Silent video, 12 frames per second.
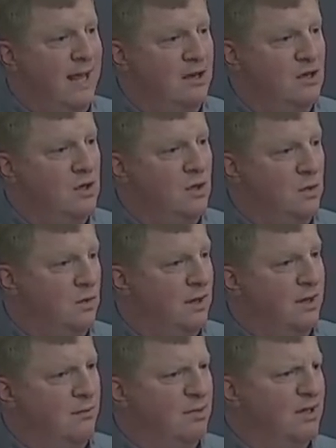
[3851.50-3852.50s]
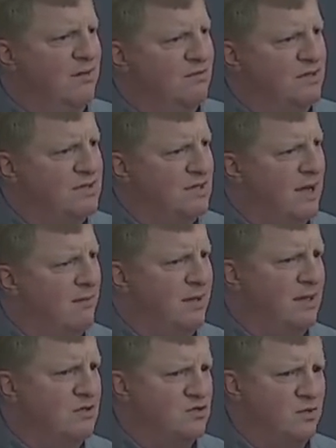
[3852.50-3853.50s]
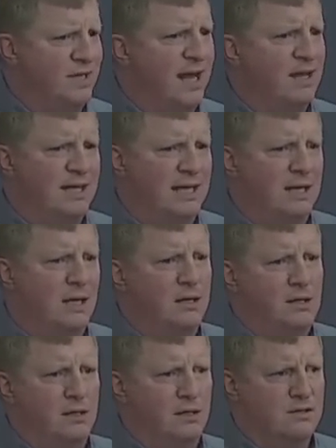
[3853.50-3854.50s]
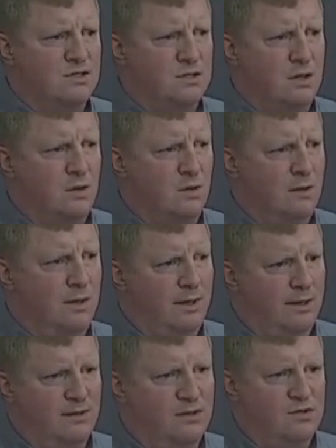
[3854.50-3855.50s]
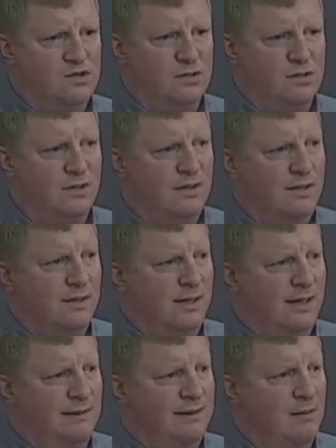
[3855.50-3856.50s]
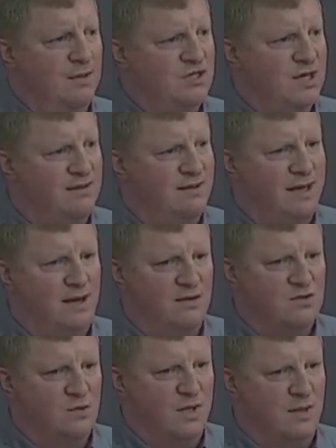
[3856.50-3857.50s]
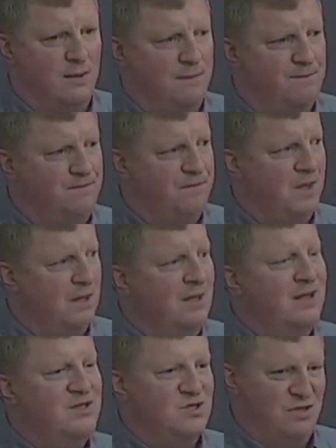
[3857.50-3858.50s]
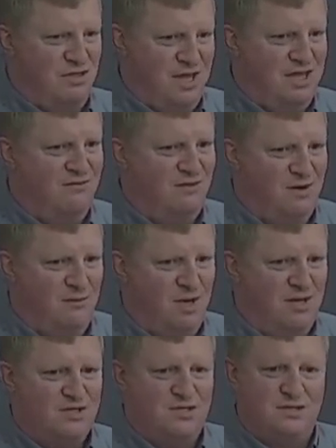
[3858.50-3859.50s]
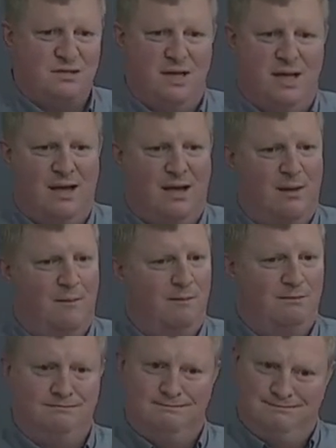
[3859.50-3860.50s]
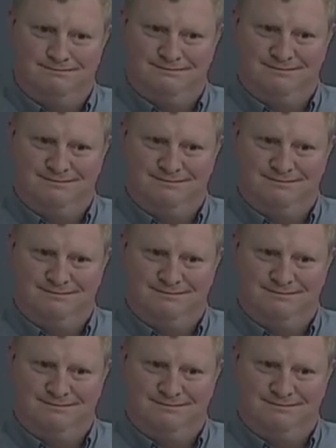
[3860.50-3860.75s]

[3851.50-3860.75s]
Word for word: at noon. And I believe the topic is reality hunger, so uh, you should uh, come and check that out as well. So thank you very much. Um,